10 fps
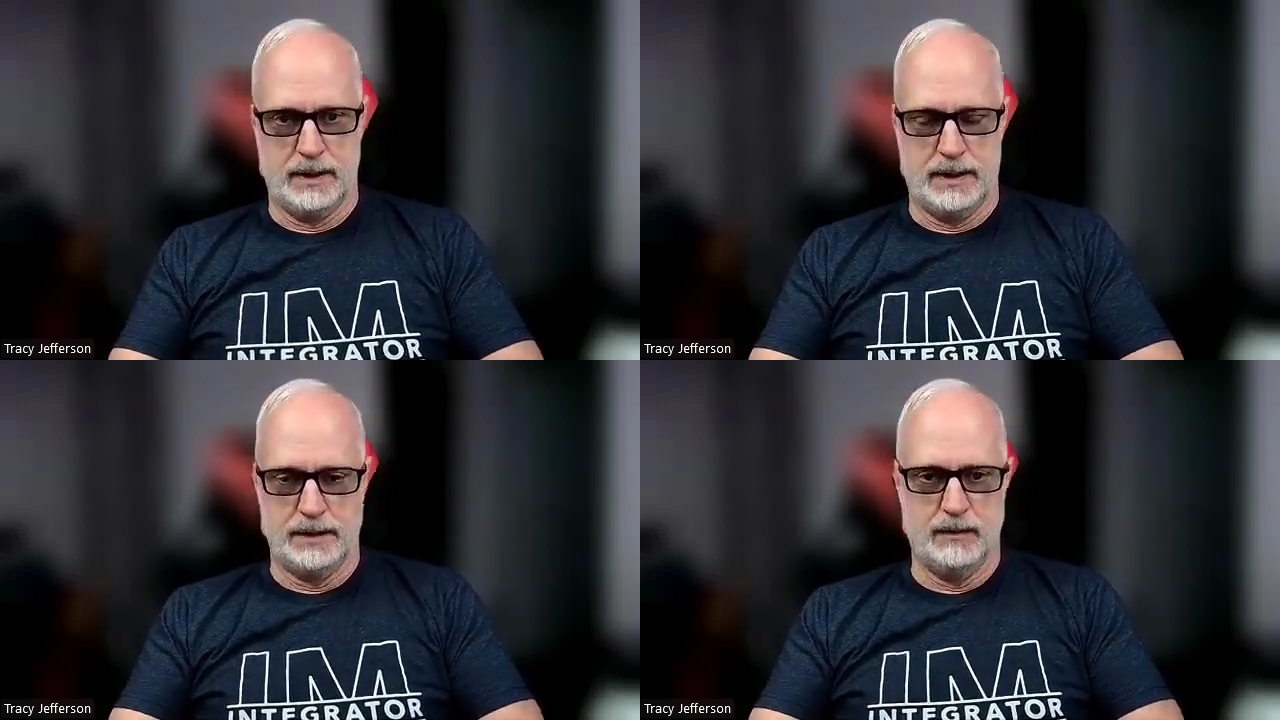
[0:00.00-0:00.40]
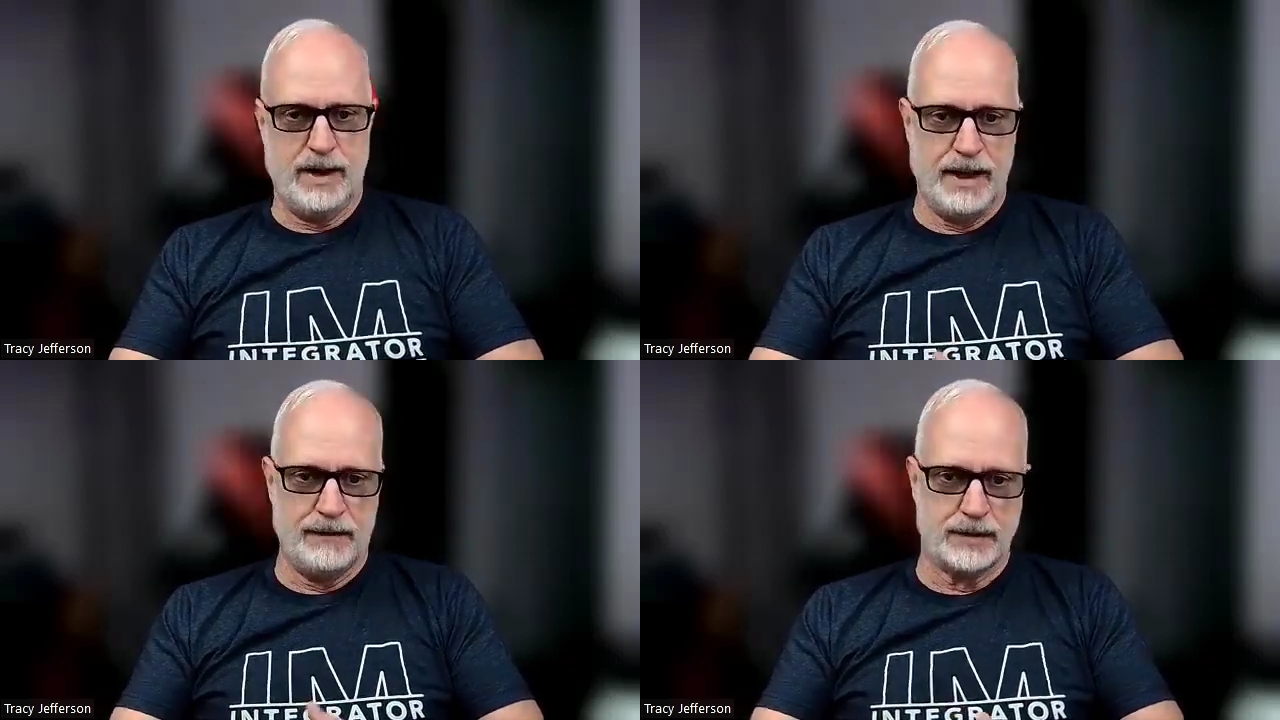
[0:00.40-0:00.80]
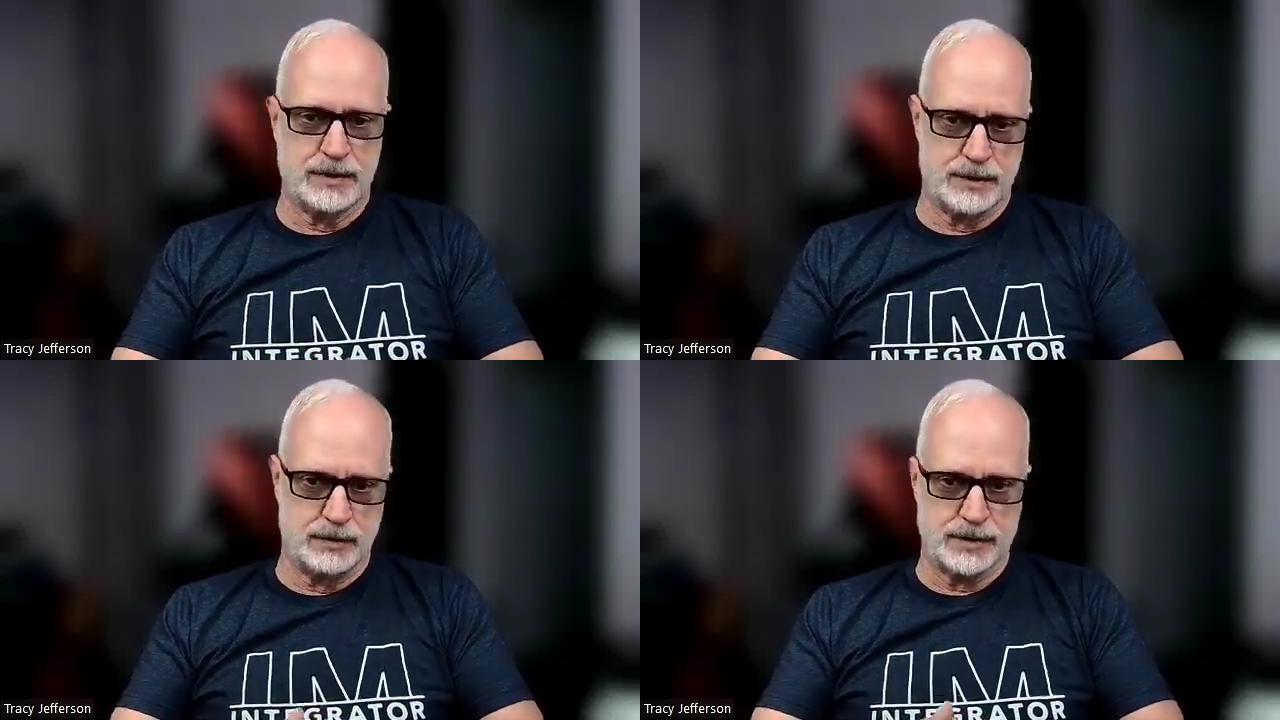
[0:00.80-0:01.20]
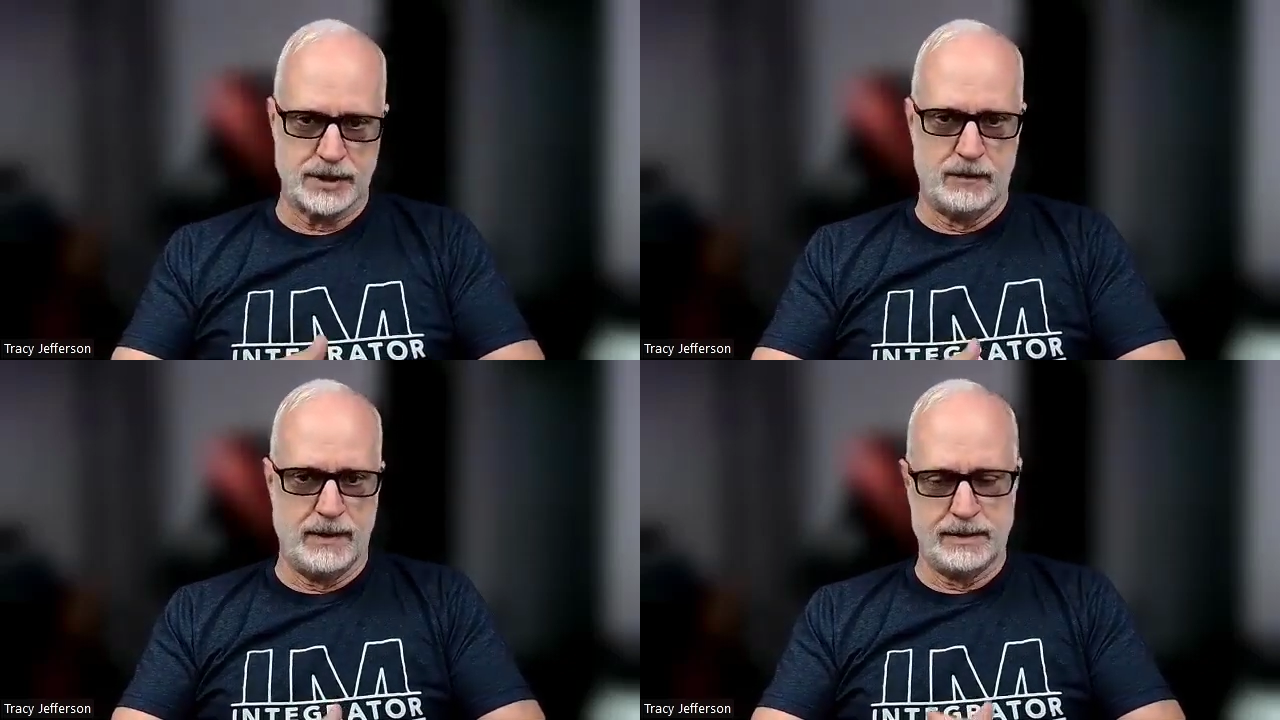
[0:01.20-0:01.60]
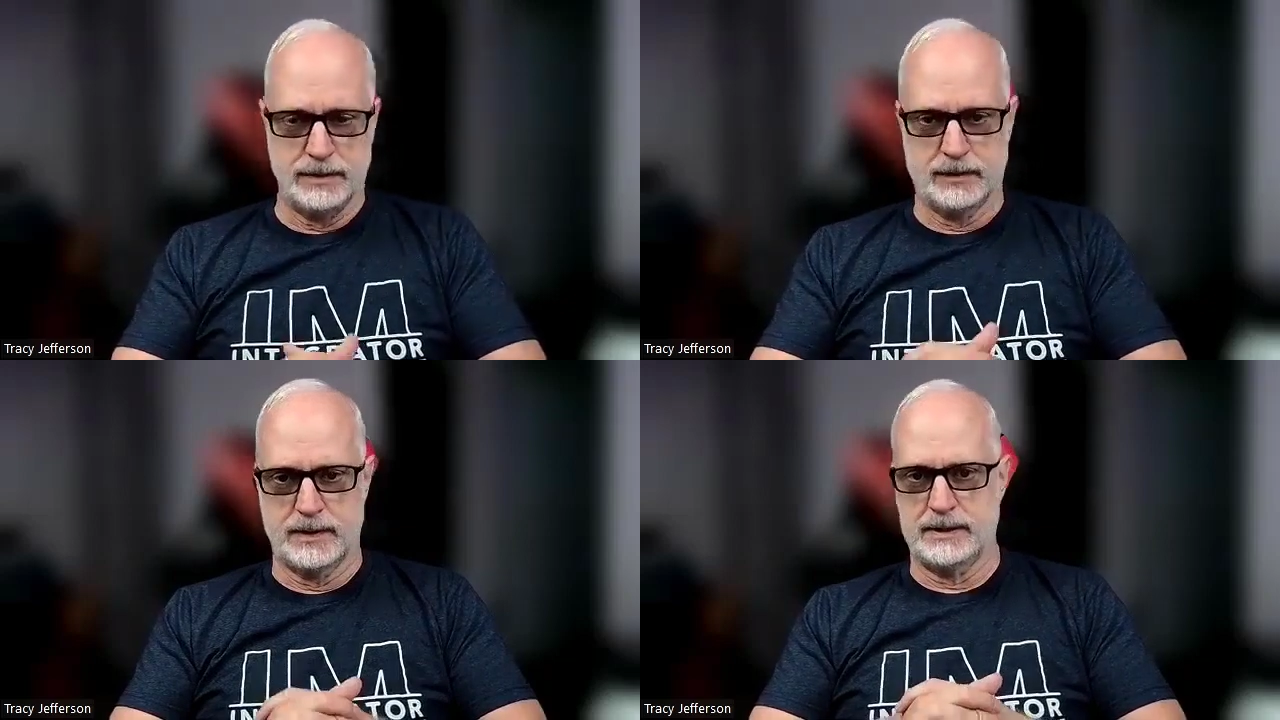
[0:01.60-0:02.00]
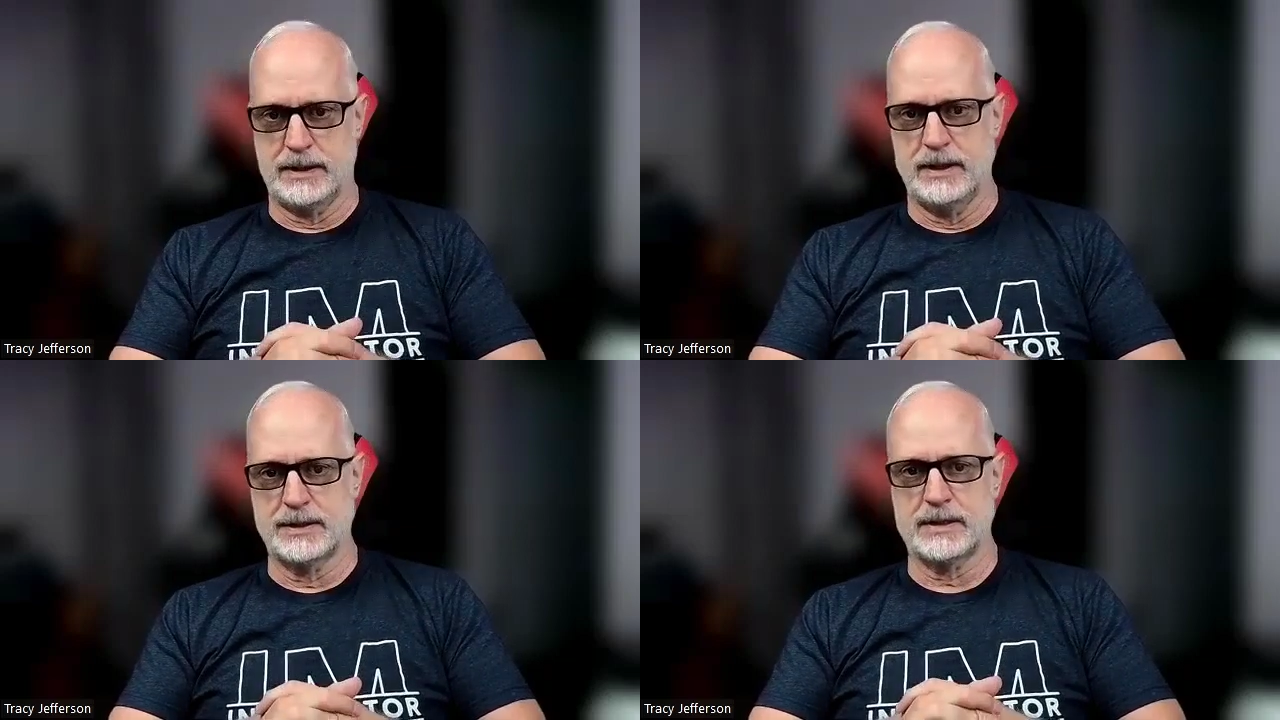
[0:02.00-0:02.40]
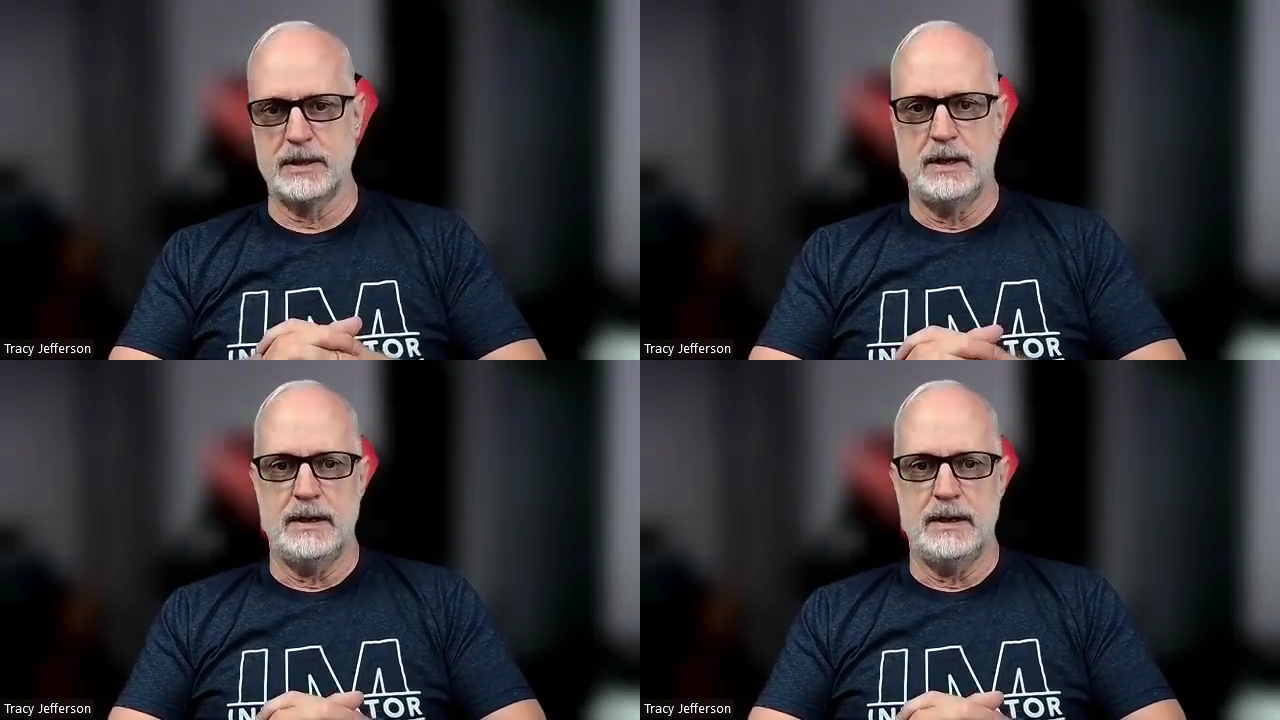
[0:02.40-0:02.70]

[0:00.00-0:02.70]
I know a half dozen years ago, I took that test